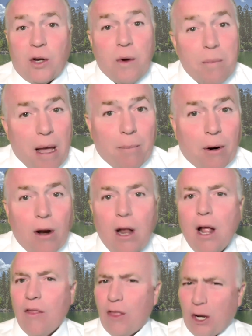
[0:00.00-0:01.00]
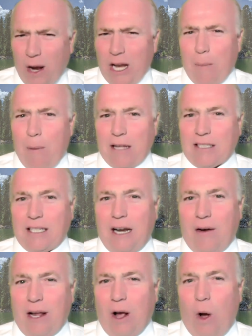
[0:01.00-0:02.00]
And remember, the greater Prescott
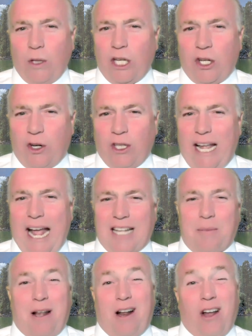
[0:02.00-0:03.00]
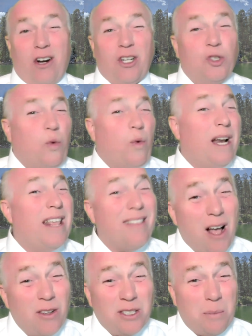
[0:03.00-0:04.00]
area only currently has about
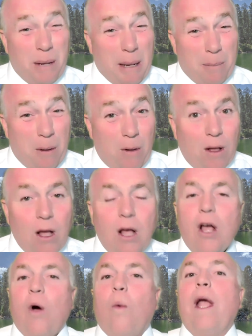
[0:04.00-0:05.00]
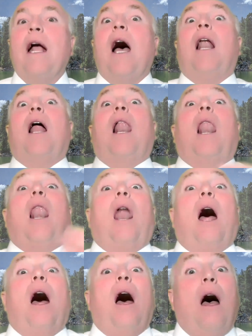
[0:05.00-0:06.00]
120,000 people. We got a
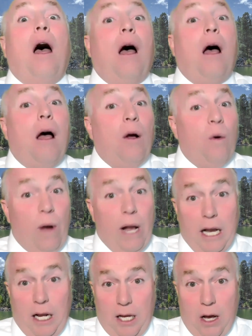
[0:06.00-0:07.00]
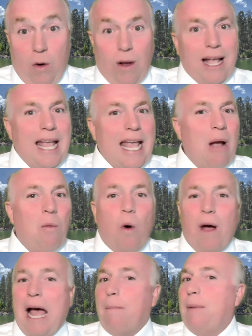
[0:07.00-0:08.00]
long way to go. It
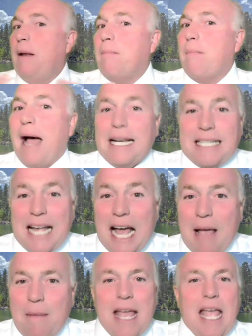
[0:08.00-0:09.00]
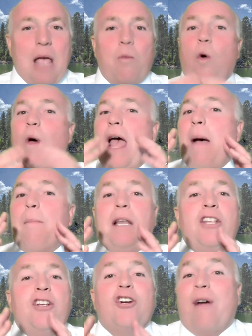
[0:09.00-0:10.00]
won't happen in my time. It won't
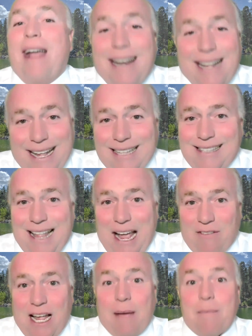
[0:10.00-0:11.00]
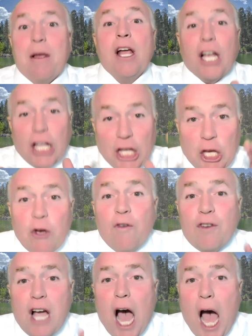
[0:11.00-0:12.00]
happen in your grandkids' lifetime.
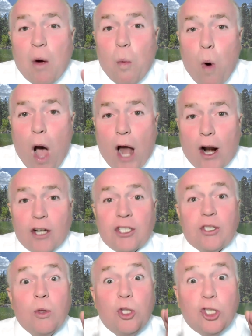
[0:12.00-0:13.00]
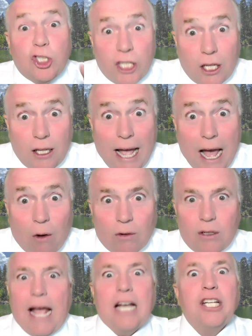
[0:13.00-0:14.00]
You've got water, so chill out
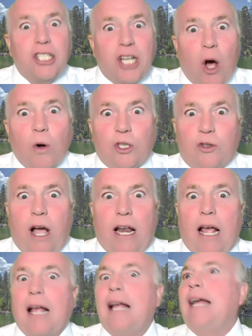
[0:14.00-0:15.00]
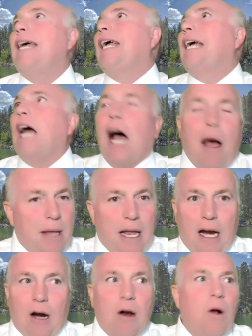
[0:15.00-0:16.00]
and don't try to come
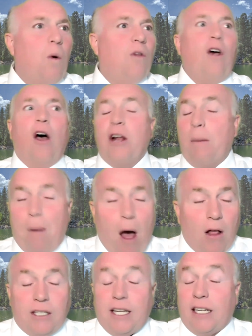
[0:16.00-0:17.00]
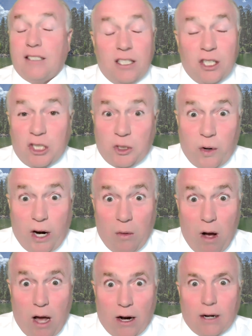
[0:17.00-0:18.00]
here with all your politics and destroy
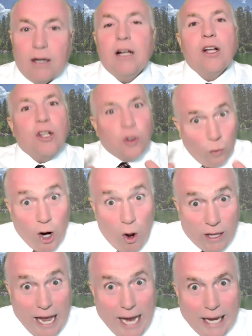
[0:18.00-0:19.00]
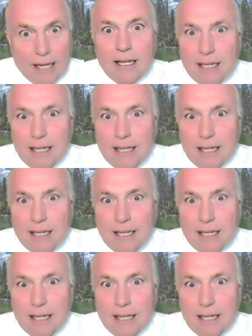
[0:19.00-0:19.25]
our water. We're okay.